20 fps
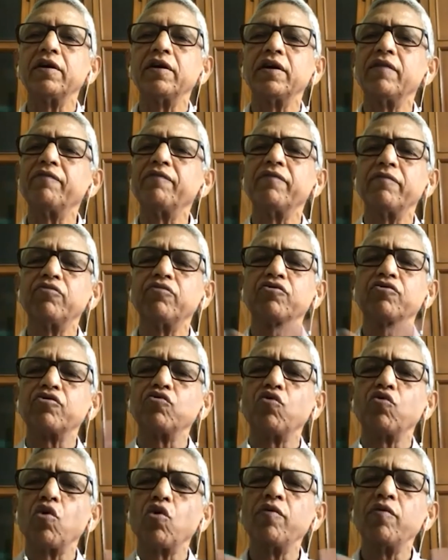if, to
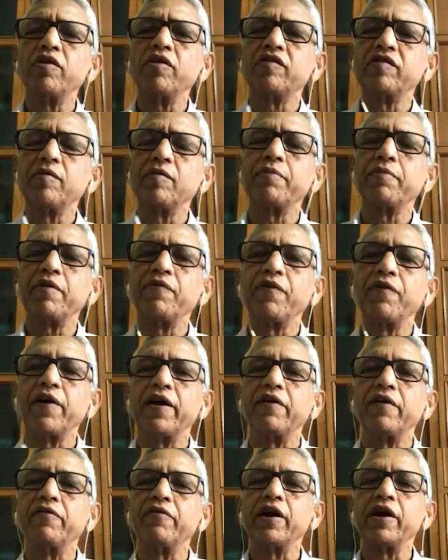
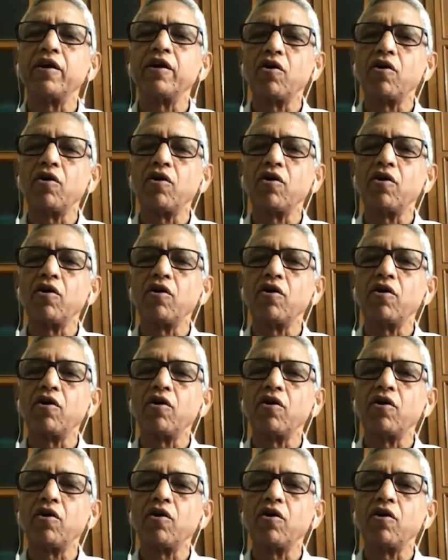oversimplify a very